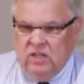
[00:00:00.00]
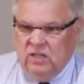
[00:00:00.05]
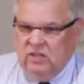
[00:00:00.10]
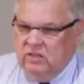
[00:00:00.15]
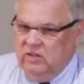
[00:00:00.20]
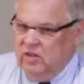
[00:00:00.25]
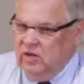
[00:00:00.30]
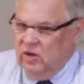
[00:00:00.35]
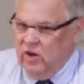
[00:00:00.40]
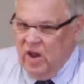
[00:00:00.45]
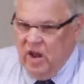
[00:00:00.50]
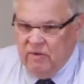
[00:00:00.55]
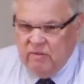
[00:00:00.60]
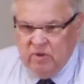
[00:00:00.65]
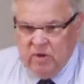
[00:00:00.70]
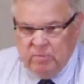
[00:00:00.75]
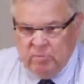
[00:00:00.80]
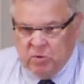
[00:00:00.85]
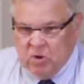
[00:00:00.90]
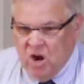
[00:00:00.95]
they're
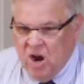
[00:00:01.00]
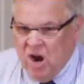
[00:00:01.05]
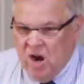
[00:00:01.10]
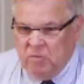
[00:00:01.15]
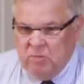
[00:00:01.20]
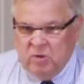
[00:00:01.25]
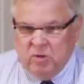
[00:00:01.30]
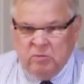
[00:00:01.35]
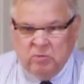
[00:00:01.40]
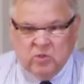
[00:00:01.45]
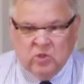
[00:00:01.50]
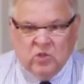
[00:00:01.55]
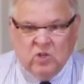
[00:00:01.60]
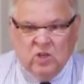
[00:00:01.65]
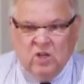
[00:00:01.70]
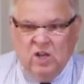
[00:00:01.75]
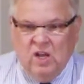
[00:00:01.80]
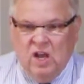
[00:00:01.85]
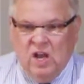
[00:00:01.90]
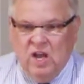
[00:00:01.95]
having problems
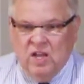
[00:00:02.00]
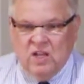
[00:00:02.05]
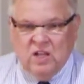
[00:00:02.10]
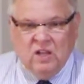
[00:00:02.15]
and the